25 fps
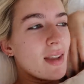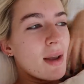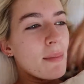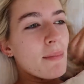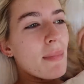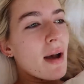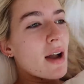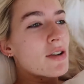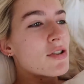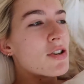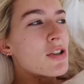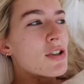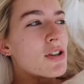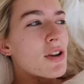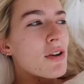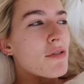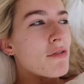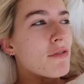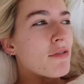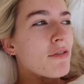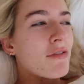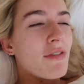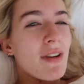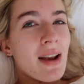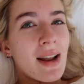But I just don't
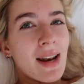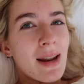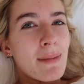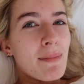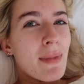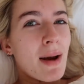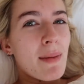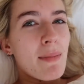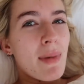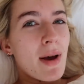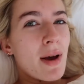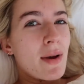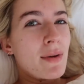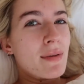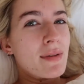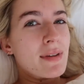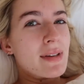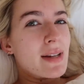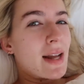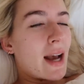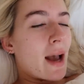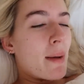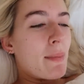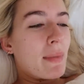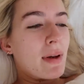feel in my bones
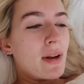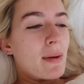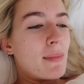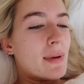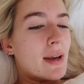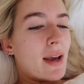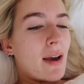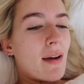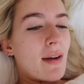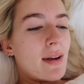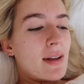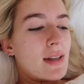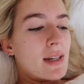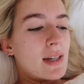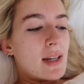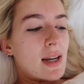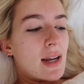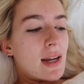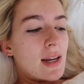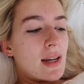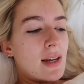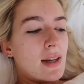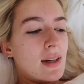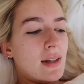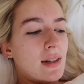like I'm going to be going today.